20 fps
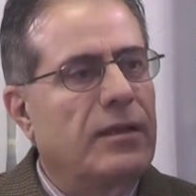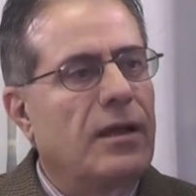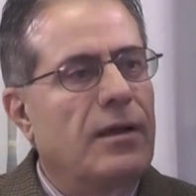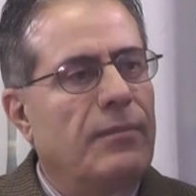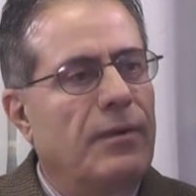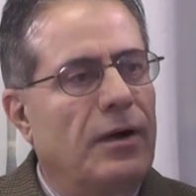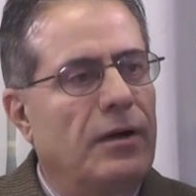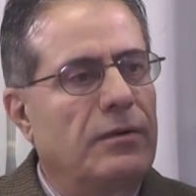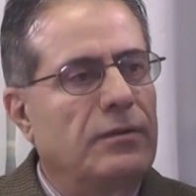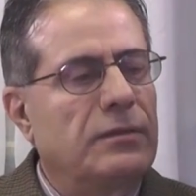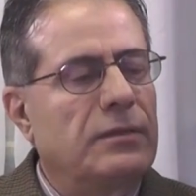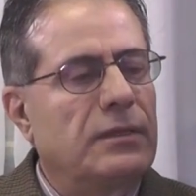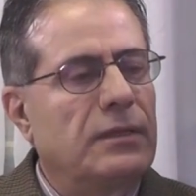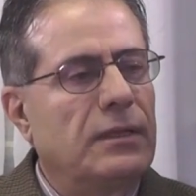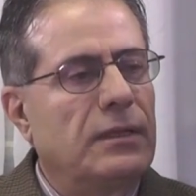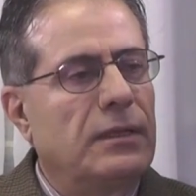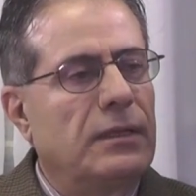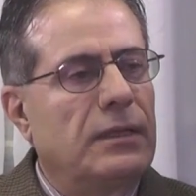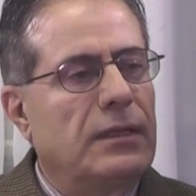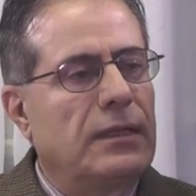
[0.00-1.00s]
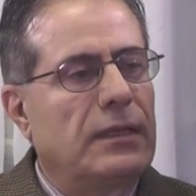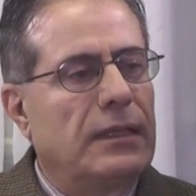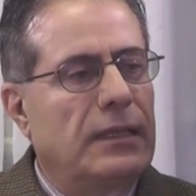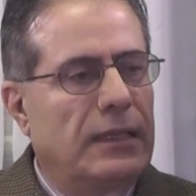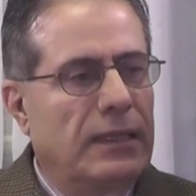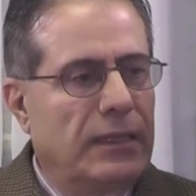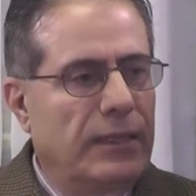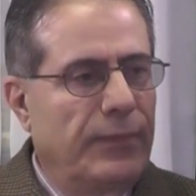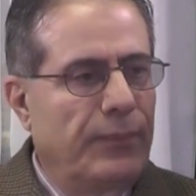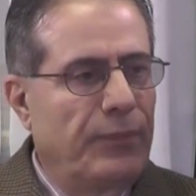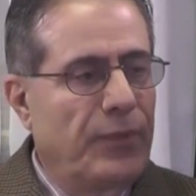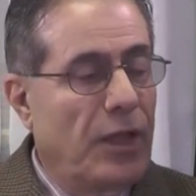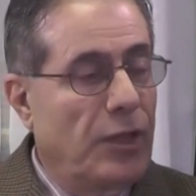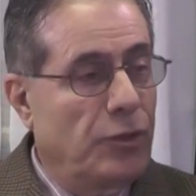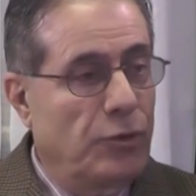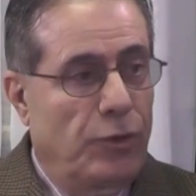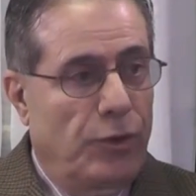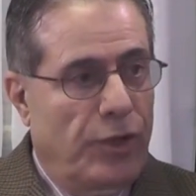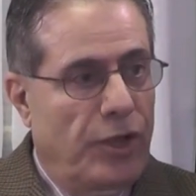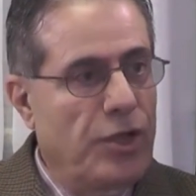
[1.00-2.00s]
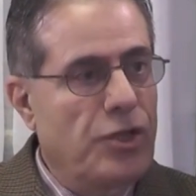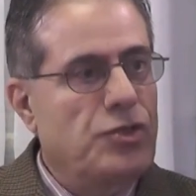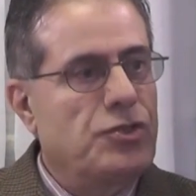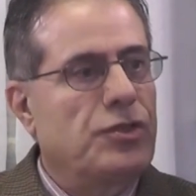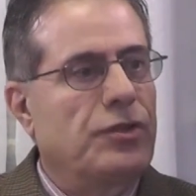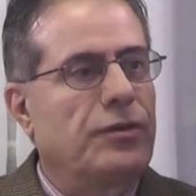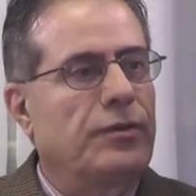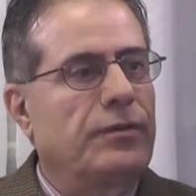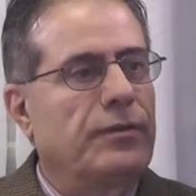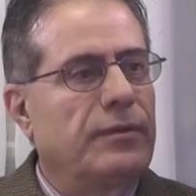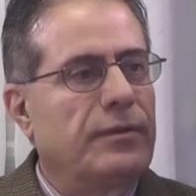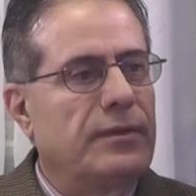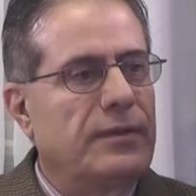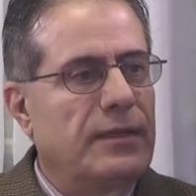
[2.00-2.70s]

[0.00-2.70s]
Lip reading: about the education